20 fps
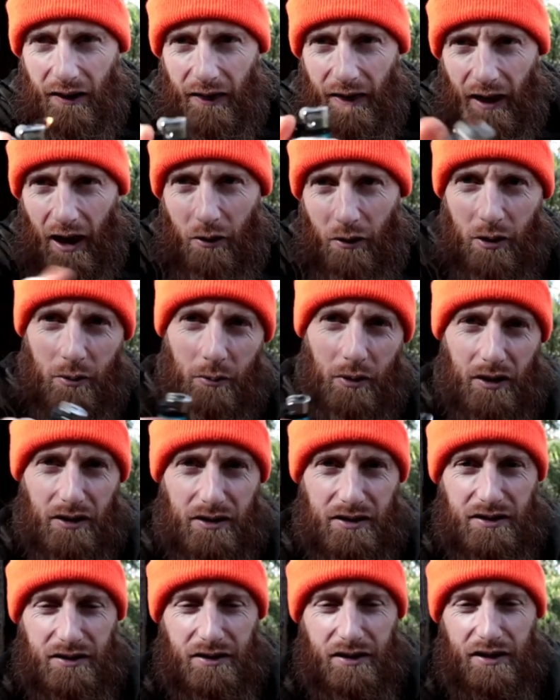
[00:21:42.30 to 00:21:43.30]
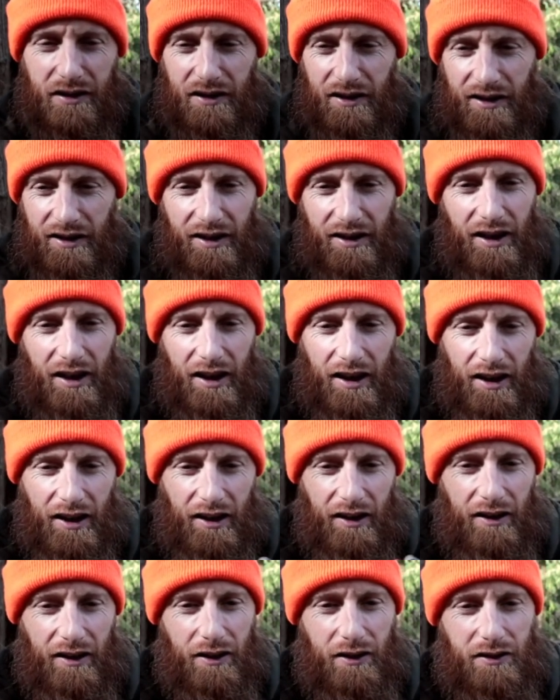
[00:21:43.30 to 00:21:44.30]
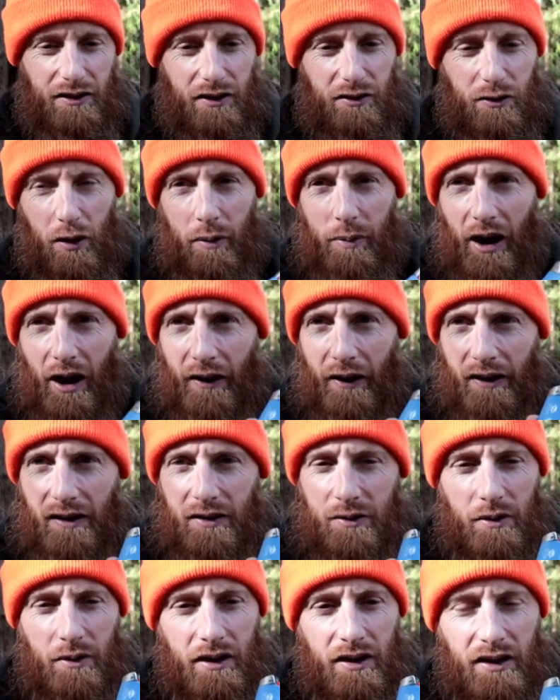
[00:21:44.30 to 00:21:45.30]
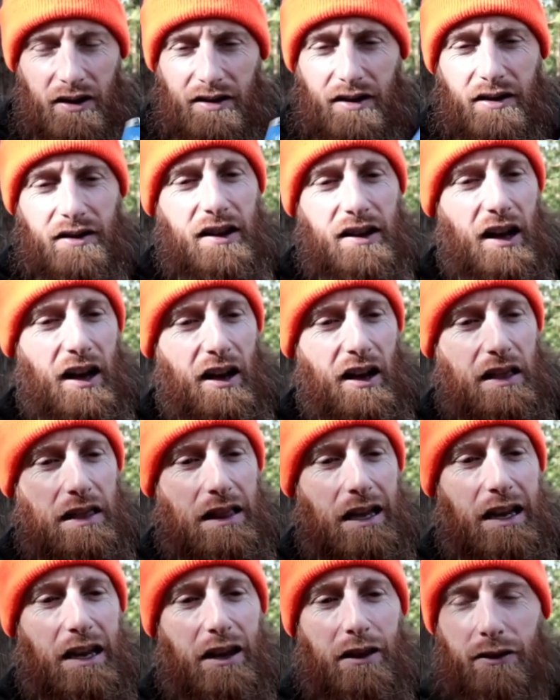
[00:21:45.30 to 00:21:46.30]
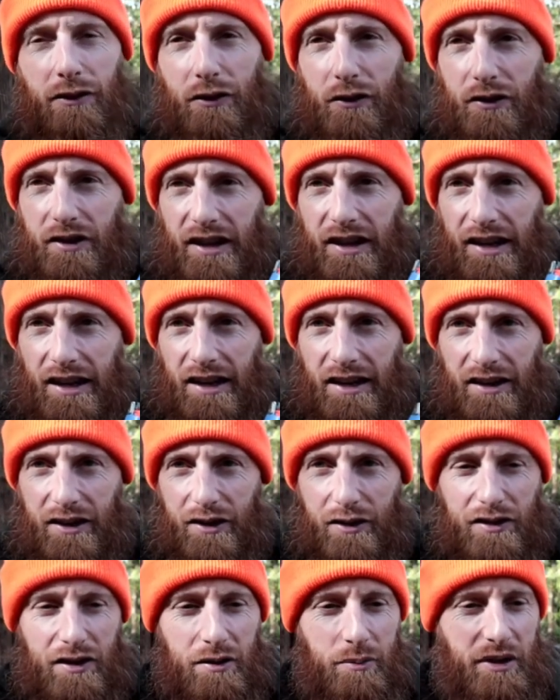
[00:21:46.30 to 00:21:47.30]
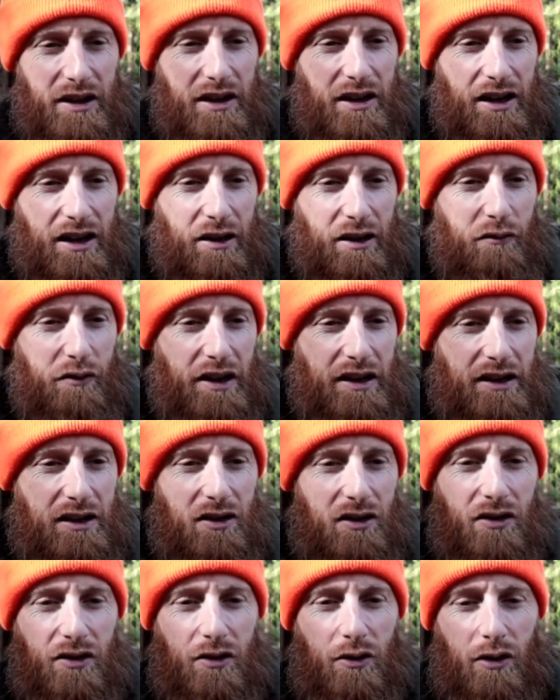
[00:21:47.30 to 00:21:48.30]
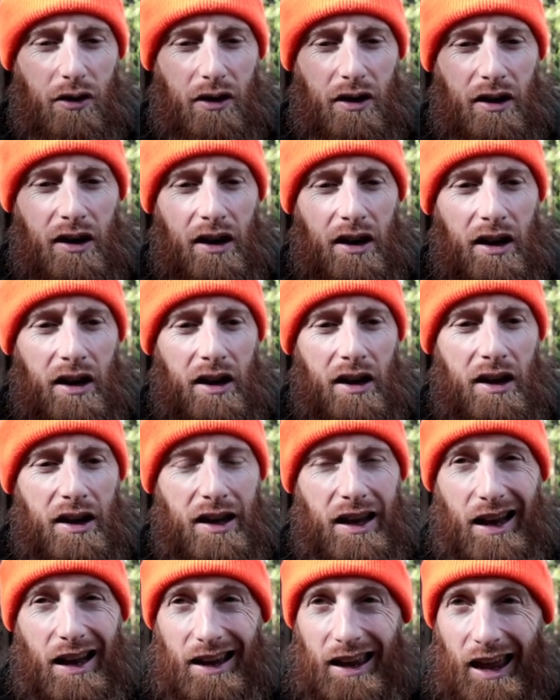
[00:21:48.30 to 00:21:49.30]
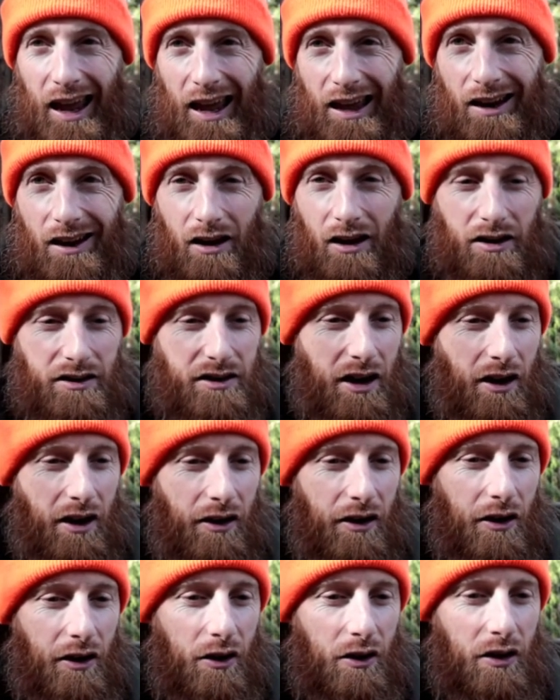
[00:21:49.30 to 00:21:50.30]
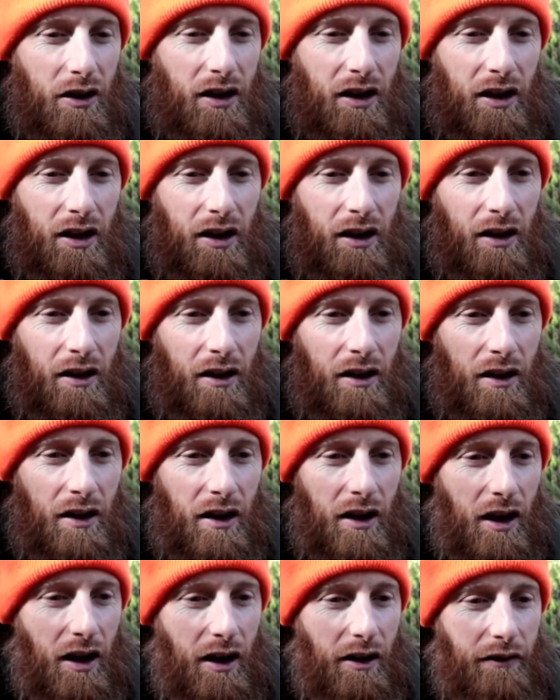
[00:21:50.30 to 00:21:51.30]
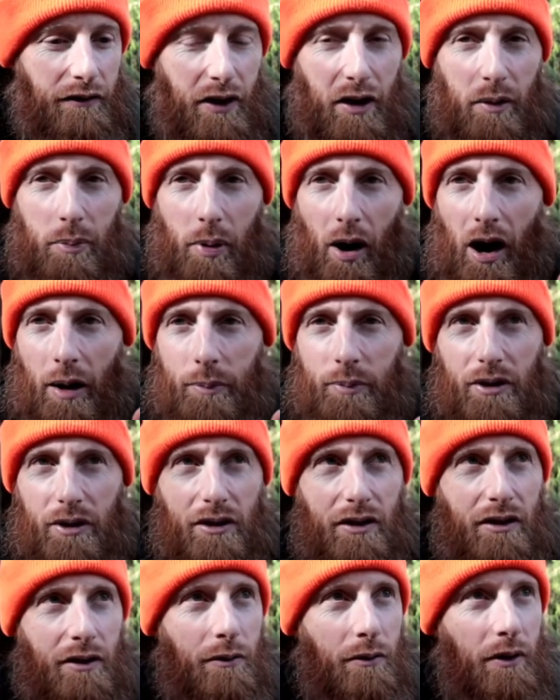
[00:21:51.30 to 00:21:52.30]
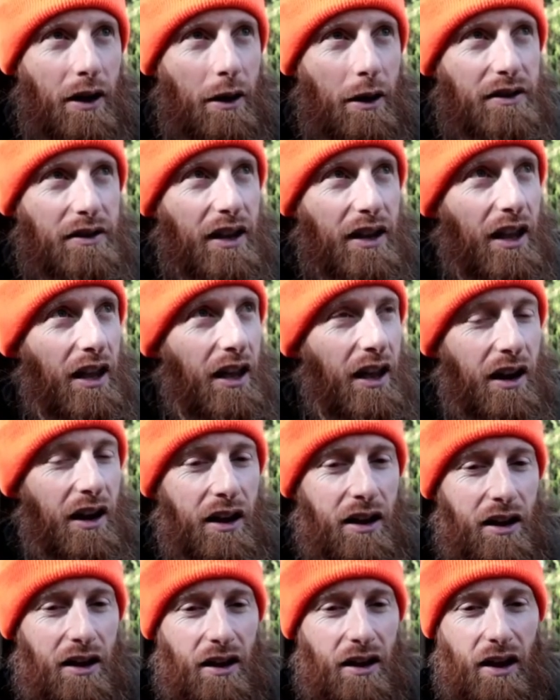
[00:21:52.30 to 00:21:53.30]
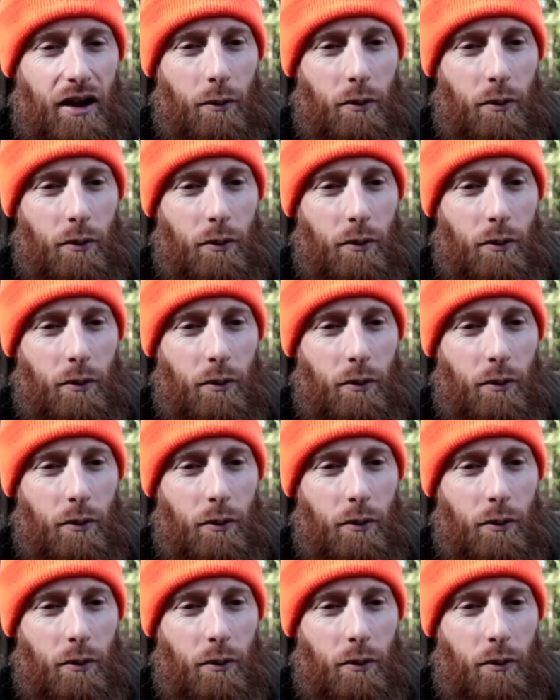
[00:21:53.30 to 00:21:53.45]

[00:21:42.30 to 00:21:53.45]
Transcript: and that one works. There's a story behind this one. This is a Lucky 13. It used to be at a convenience store in Canada, Ontario. Very popular when I was a kid.